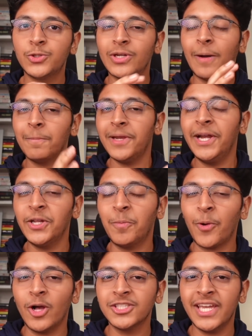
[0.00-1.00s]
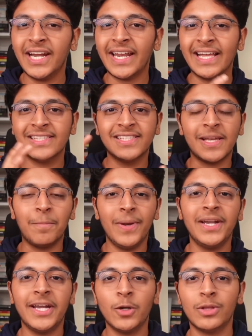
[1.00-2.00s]
you complete your project and
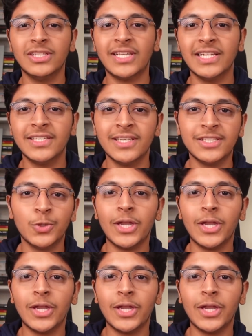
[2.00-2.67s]
submit it to the judges,